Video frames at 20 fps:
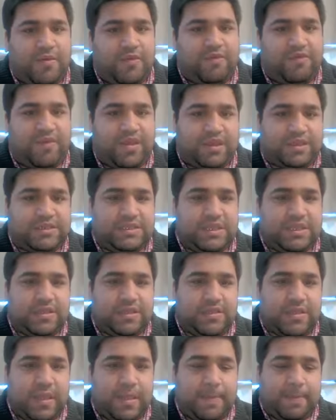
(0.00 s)

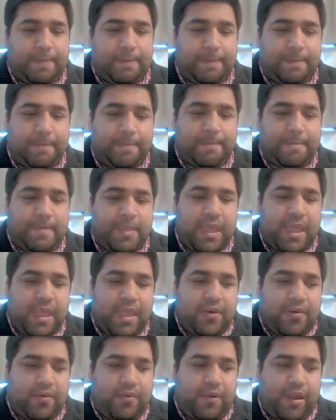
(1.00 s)
factors.
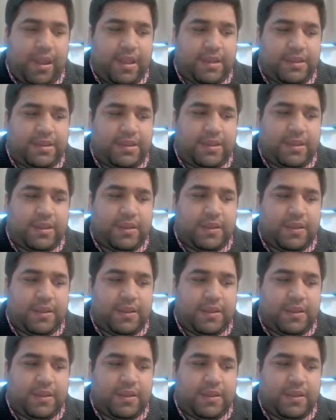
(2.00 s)
Right.